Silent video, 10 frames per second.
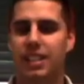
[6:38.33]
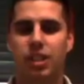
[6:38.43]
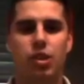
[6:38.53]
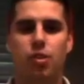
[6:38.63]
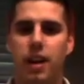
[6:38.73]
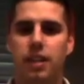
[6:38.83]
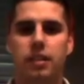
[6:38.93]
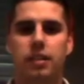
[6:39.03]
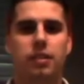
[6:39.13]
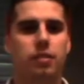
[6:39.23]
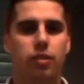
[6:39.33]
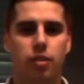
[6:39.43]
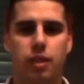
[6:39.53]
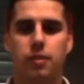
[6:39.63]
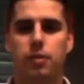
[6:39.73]
a great
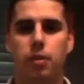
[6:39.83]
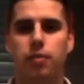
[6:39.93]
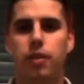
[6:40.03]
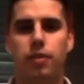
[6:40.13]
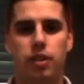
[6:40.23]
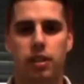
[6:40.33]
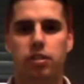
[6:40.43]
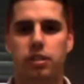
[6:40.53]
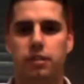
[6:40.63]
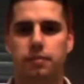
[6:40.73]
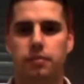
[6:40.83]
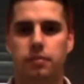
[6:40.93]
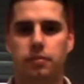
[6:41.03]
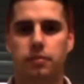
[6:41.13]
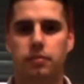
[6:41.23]
Christmas movie for children.
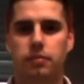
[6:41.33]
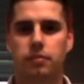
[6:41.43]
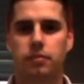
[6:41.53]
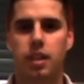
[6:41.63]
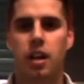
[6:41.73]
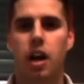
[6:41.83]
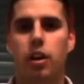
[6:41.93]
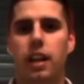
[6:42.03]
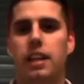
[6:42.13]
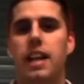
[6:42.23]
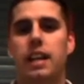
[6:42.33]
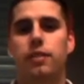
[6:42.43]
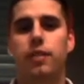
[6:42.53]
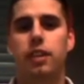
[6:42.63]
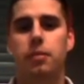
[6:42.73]
Okay, the next
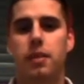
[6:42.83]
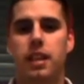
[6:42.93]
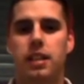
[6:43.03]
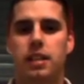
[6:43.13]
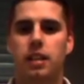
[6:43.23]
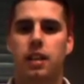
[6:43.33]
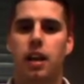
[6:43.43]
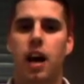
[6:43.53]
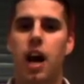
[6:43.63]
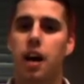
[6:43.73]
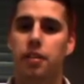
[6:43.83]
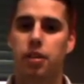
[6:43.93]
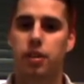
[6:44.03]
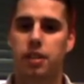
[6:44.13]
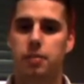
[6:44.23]
film is Arthur
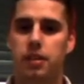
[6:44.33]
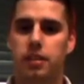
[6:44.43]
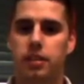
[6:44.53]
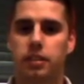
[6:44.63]
Christmas.